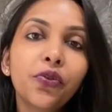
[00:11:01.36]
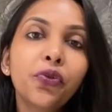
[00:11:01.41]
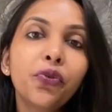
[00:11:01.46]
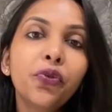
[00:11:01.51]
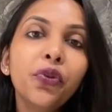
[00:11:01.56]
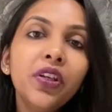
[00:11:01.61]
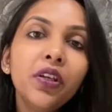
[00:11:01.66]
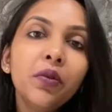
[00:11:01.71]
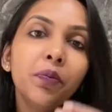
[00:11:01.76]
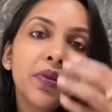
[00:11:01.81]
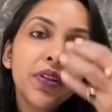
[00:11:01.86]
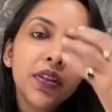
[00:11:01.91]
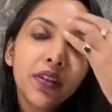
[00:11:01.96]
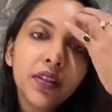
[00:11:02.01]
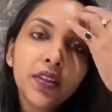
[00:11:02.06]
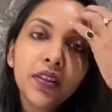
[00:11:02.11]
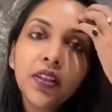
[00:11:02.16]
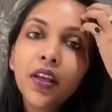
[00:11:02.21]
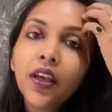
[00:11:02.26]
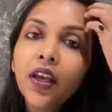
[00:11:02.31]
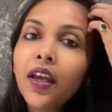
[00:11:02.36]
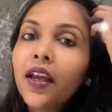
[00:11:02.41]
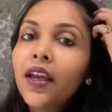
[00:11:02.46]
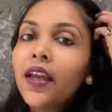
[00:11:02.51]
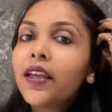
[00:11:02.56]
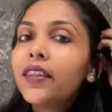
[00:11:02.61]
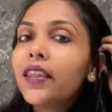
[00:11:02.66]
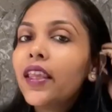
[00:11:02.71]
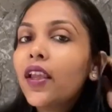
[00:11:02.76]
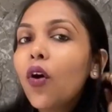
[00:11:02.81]
rebirth.
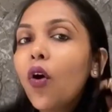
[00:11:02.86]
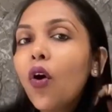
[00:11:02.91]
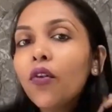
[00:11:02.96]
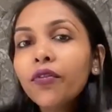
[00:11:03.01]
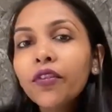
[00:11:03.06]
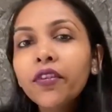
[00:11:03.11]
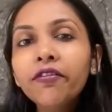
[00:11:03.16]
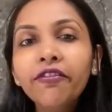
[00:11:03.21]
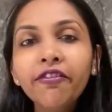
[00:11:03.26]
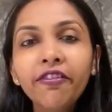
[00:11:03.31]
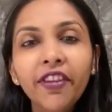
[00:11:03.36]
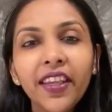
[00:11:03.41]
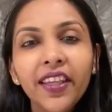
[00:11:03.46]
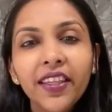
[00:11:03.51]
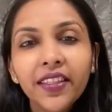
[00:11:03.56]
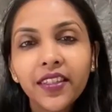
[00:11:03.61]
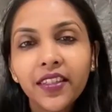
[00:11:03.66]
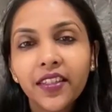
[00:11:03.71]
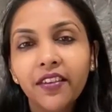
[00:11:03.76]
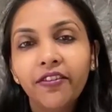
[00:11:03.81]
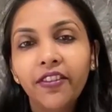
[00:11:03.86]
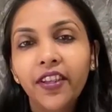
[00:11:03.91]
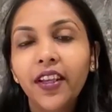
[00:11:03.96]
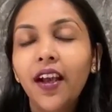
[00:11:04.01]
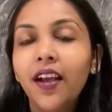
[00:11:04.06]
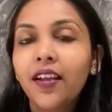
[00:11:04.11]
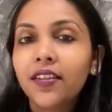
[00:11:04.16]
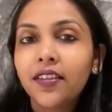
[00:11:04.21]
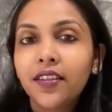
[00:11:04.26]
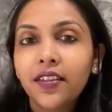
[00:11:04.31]
They often face
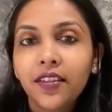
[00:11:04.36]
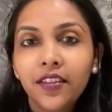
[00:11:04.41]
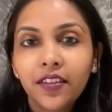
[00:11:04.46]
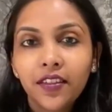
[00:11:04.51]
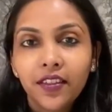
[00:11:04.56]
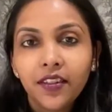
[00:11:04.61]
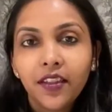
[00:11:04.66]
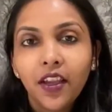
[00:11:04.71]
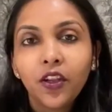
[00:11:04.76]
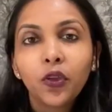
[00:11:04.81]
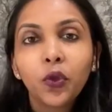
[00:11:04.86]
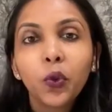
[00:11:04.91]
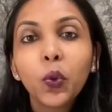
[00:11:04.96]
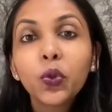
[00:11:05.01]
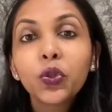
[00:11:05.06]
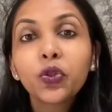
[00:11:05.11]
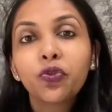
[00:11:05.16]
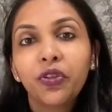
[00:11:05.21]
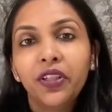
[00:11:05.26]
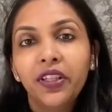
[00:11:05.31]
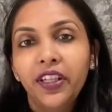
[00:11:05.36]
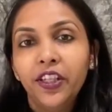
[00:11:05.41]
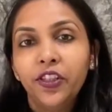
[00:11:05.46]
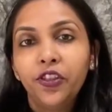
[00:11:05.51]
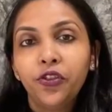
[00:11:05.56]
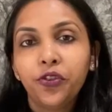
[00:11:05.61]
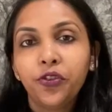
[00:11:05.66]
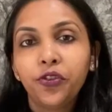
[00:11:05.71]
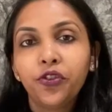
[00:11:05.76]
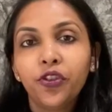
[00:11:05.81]
difficulties in their close
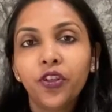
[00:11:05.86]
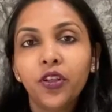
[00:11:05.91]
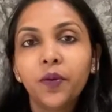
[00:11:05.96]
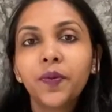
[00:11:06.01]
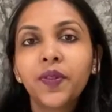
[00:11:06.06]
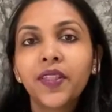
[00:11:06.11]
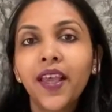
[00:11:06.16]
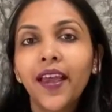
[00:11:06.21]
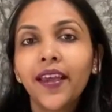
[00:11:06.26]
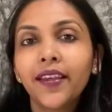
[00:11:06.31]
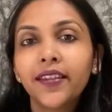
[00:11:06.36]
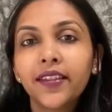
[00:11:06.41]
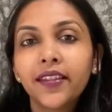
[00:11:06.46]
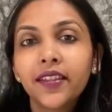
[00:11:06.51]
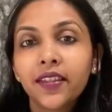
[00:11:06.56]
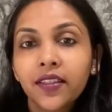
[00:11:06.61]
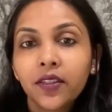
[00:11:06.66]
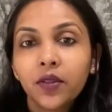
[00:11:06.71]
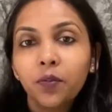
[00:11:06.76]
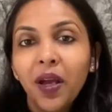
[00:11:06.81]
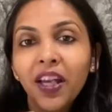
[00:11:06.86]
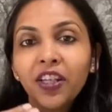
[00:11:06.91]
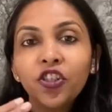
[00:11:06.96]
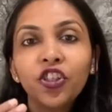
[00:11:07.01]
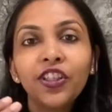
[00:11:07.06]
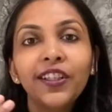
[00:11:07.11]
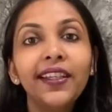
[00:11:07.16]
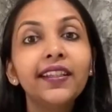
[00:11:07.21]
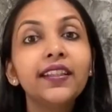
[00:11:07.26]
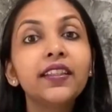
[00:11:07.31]
relationships, and it's
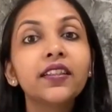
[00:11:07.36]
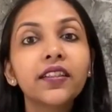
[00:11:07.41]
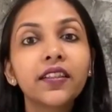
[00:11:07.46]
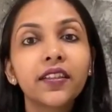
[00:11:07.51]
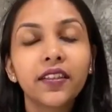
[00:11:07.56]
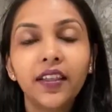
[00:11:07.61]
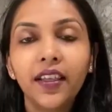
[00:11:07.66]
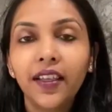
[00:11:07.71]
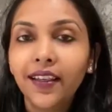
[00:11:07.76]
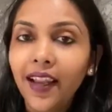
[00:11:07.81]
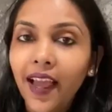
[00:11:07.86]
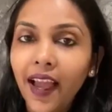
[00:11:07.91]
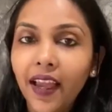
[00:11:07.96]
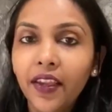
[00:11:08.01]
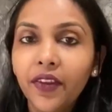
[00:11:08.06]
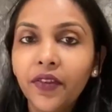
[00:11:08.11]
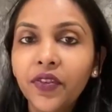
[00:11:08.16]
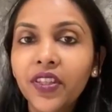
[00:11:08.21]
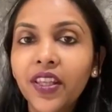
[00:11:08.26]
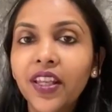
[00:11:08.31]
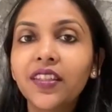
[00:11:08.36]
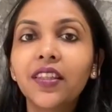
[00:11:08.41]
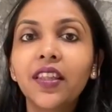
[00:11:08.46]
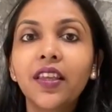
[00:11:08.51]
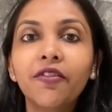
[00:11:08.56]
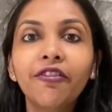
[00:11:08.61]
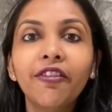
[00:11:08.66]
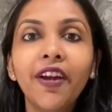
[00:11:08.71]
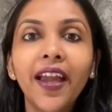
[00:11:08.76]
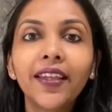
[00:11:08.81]
much later in their lives that
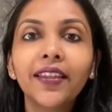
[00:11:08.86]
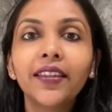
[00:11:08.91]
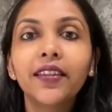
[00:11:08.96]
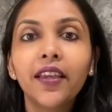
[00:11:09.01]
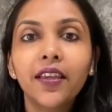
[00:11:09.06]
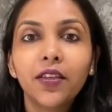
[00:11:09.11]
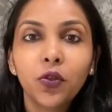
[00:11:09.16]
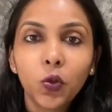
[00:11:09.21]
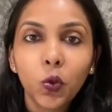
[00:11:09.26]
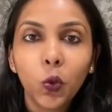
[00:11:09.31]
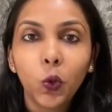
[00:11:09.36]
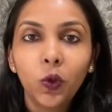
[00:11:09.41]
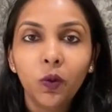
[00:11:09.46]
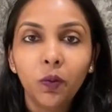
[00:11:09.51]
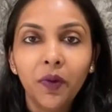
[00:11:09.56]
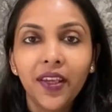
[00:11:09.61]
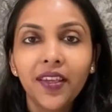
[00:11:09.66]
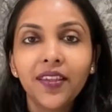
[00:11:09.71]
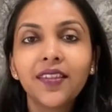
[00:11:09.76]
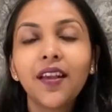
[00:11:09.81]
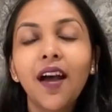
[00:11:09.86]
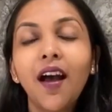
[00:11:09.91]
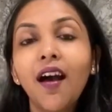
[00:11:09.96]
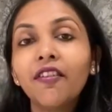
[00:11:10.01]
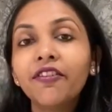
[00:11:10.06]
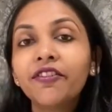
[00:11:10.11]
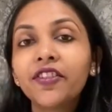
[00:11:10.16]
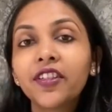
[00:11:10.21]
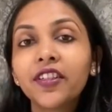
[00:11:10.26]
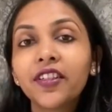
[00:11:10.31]
they find their soulmates
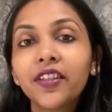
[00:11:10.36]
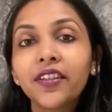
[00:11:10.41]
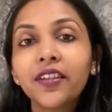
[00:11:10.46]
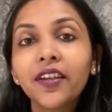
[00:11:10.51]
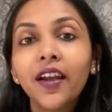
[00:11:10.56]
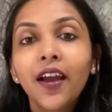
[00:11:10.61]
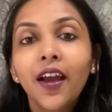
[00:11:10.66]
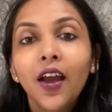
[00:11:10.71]
after